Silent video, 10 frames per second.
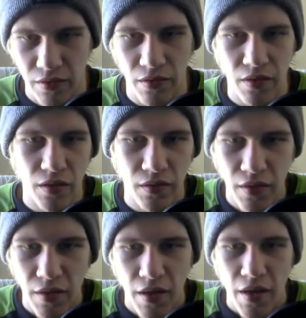null,
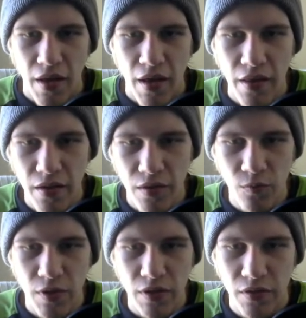and then
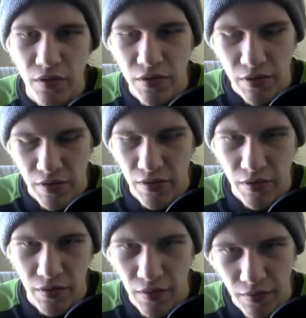we can say